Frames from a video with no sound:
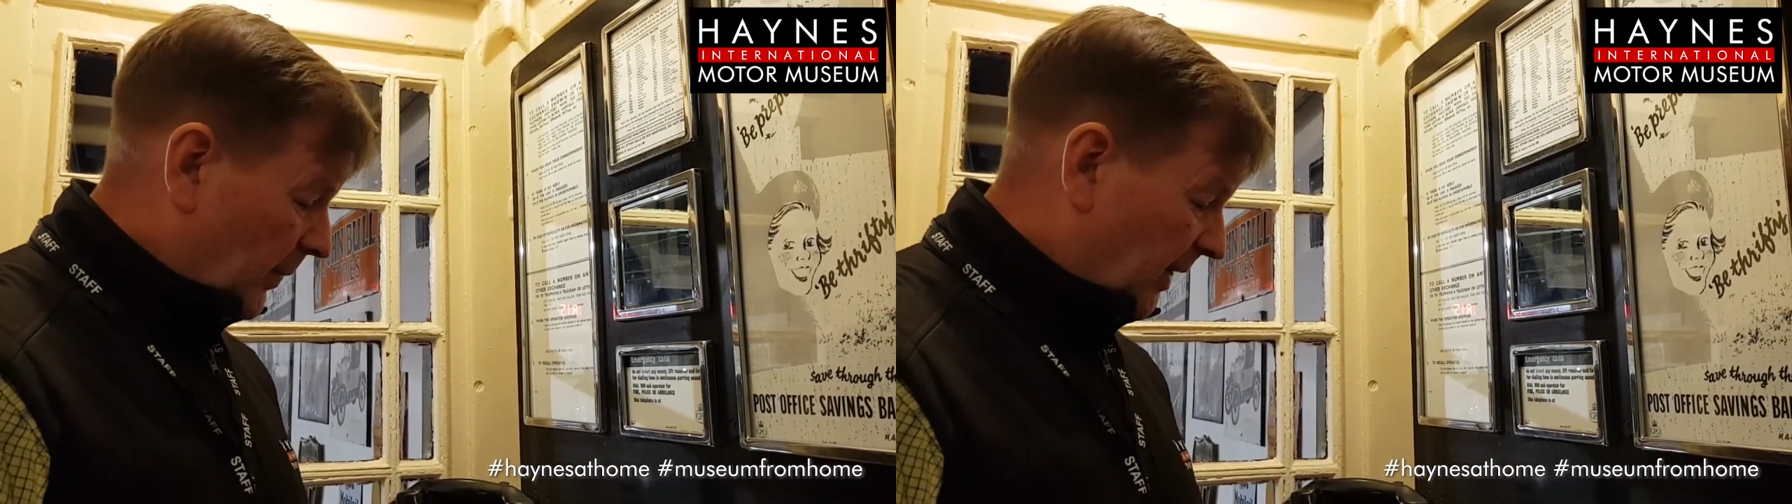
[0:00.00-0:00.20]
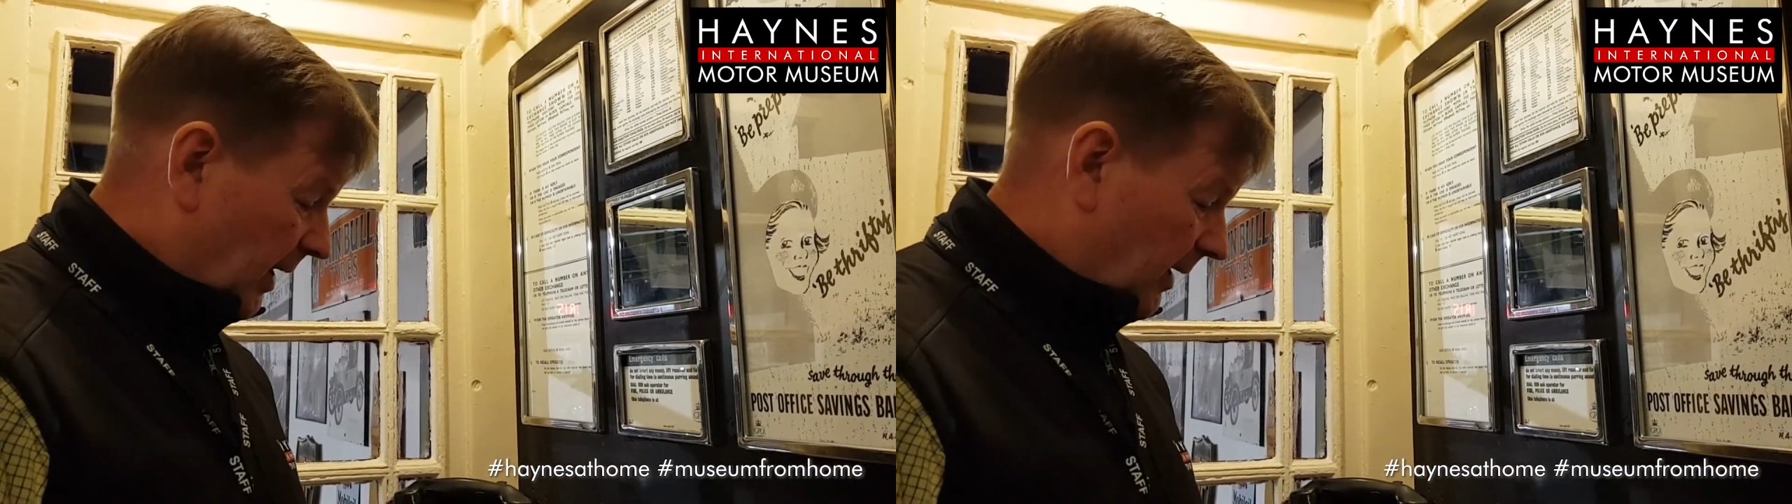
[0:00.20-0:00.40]

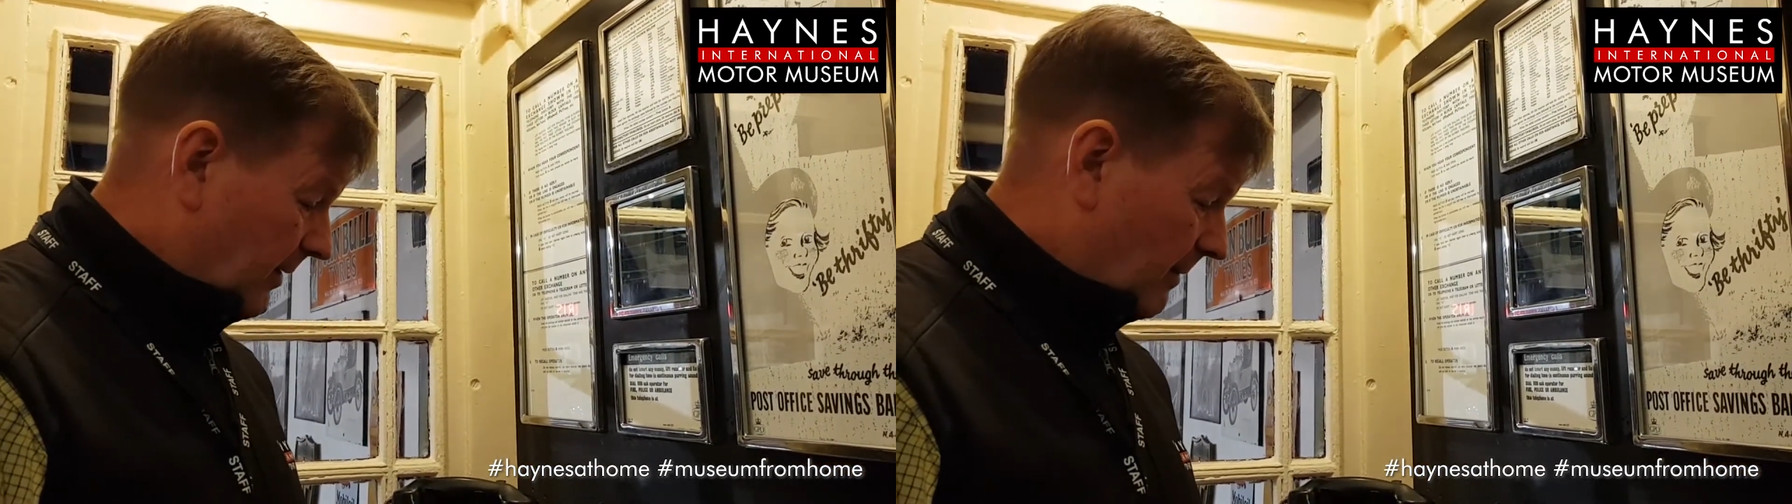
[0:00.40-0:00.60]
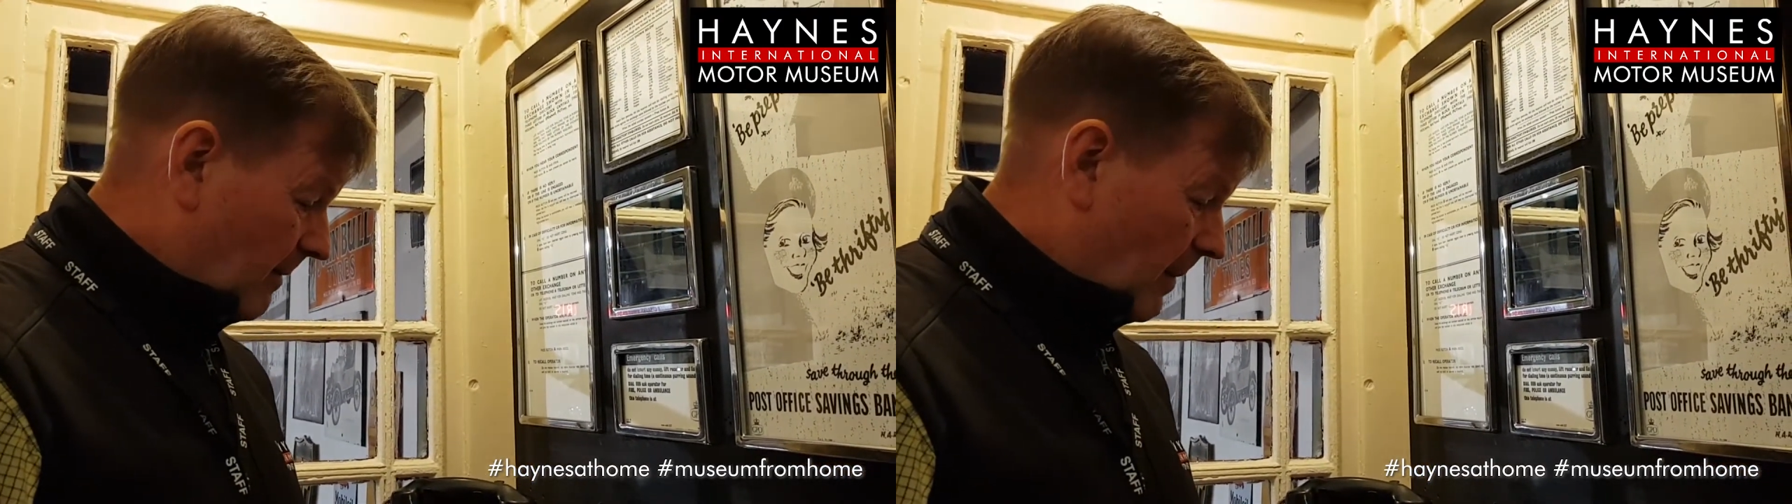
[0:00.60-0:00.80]
But
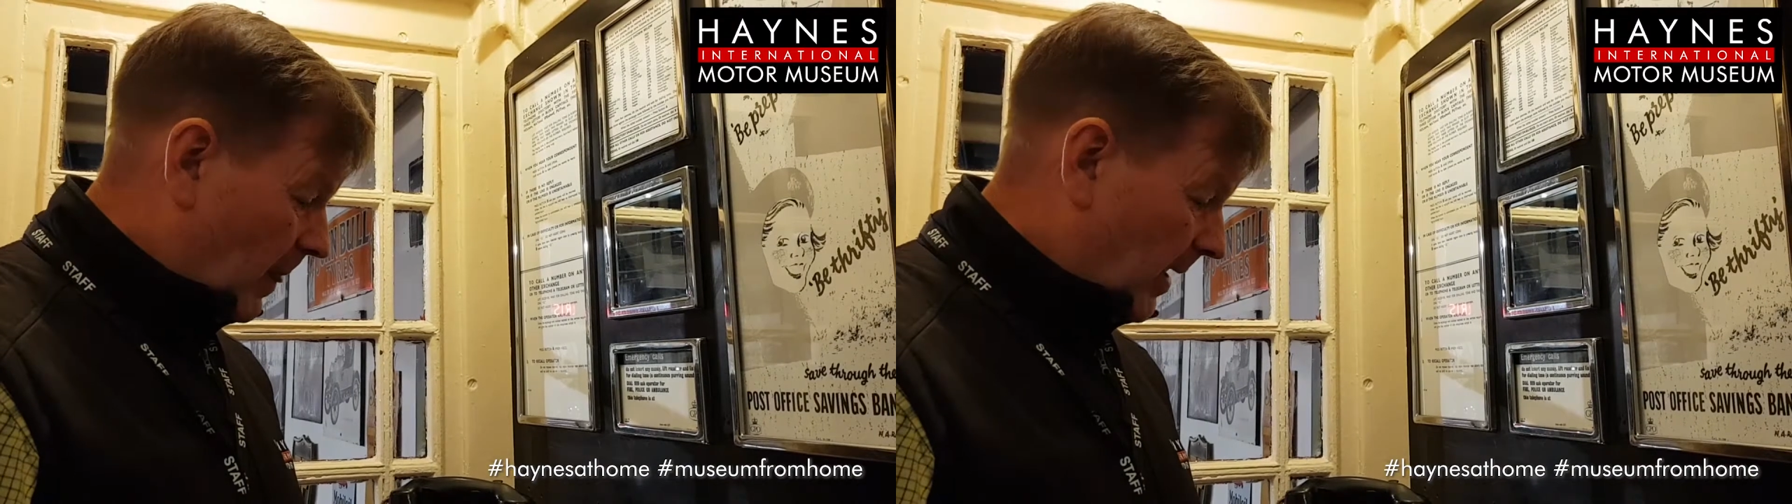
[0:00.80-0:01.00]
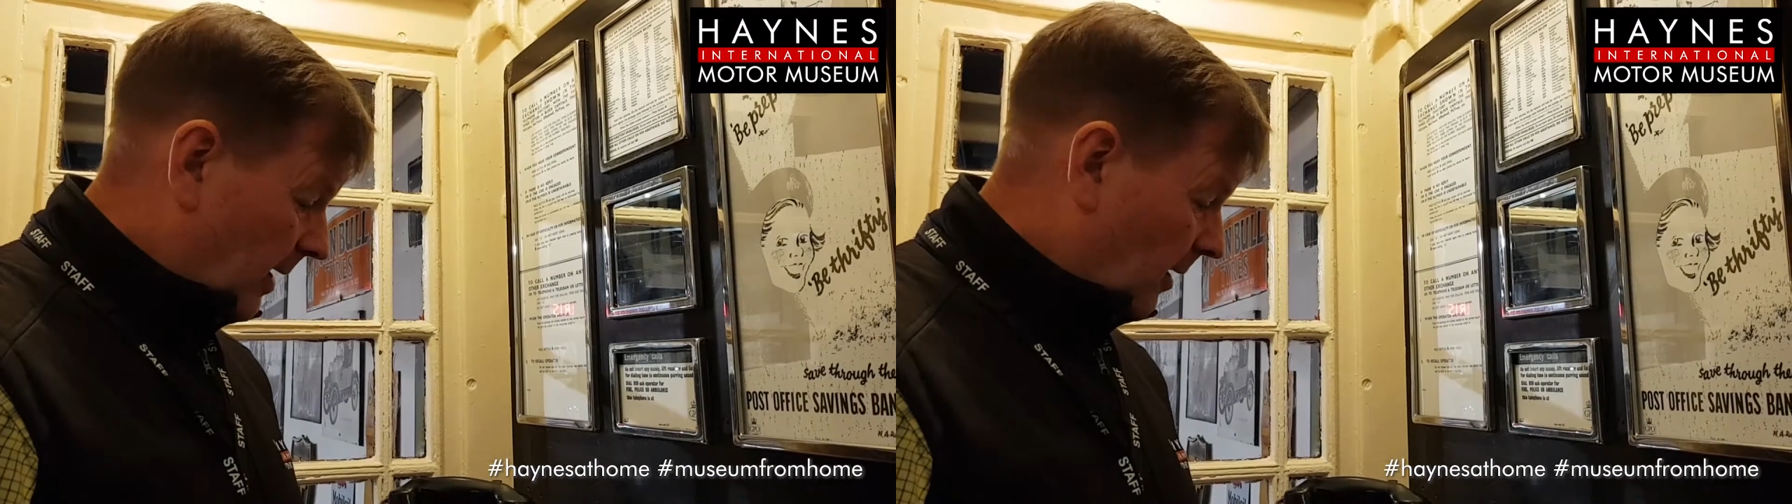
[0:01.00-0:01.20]

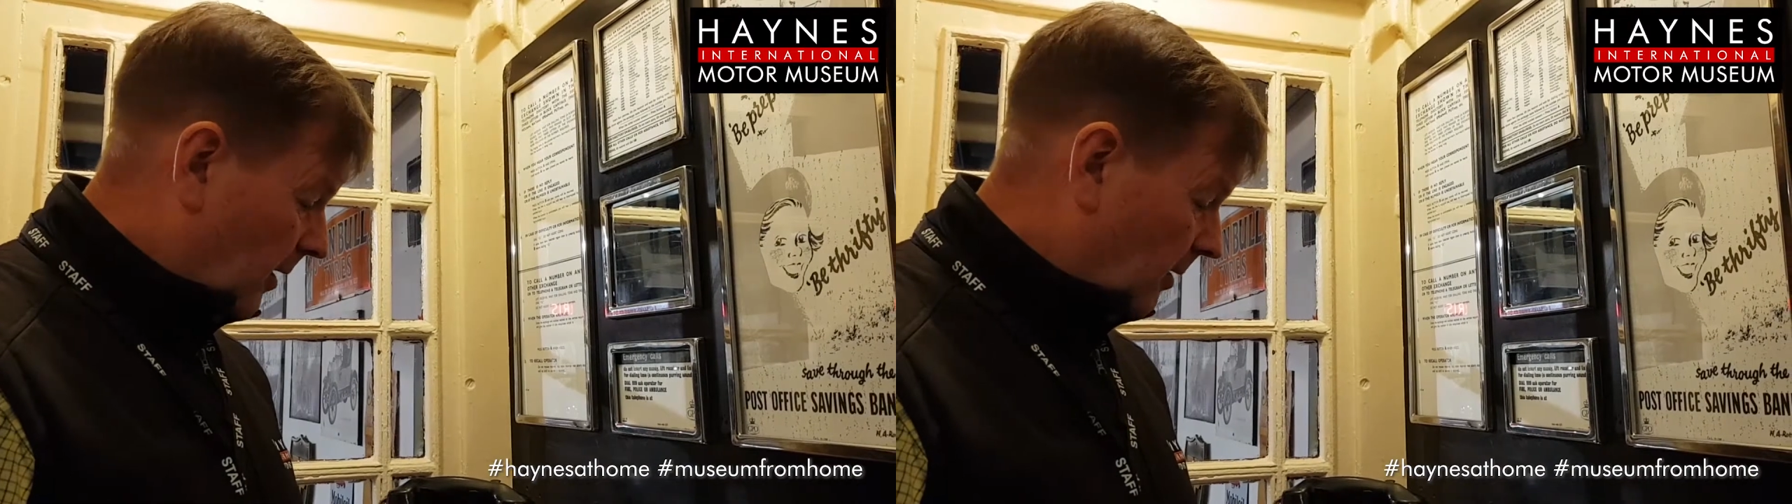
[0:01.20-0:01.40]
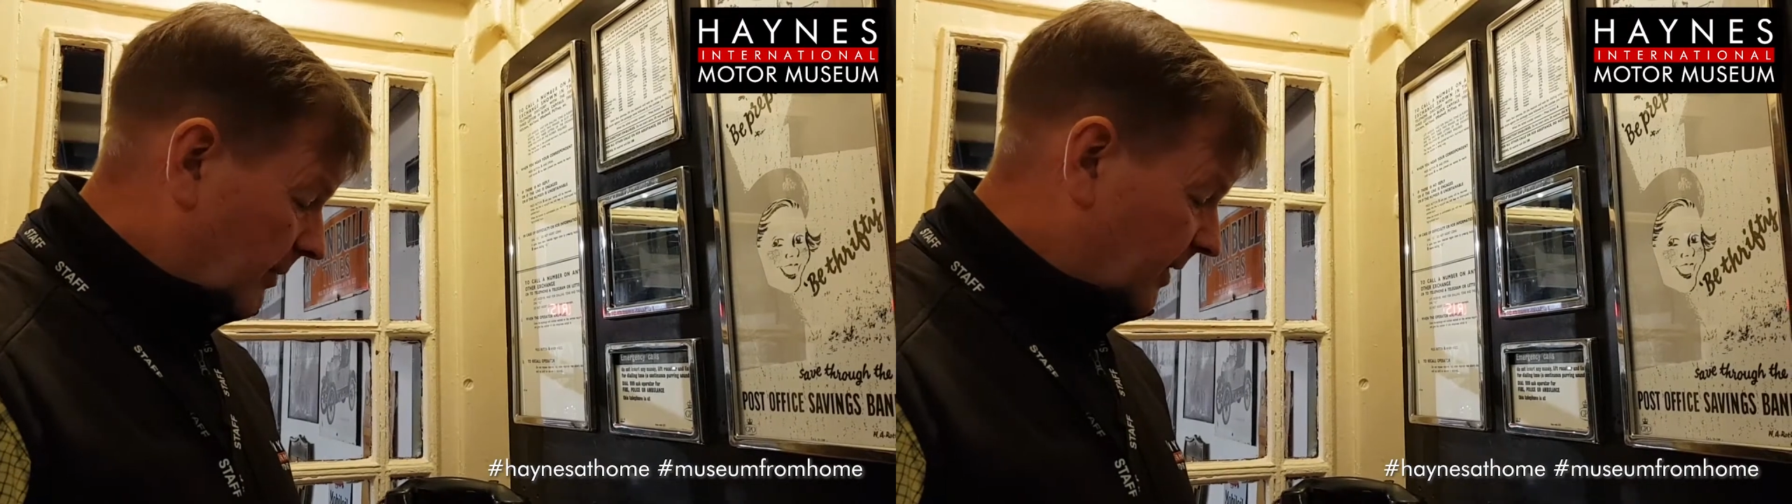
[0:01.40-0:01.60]
they are